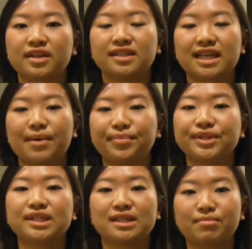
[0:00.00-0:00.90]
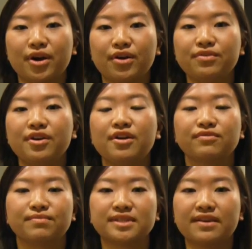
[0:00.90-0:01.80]
to campus tomorrow
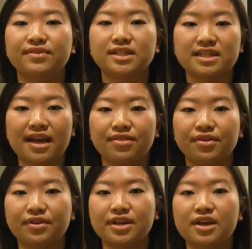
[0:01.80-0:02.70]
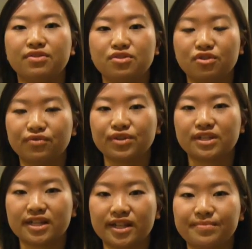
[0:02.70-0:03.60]
from 7 to 9:30 in the
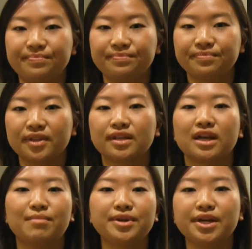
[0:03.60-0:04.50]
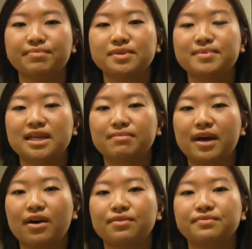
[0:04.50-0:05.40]
University Club. Come and hear him speak
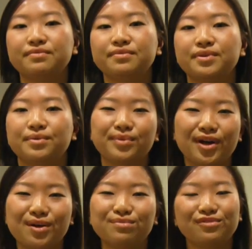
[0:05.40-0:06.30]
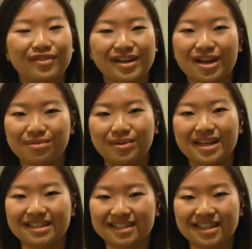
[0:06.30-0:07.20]
about, well, we'll find out what he
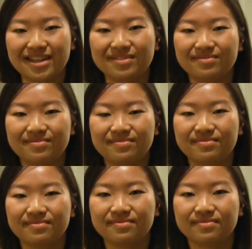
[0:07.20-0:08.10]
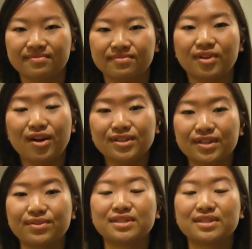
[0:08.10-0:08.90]
has to say. Also,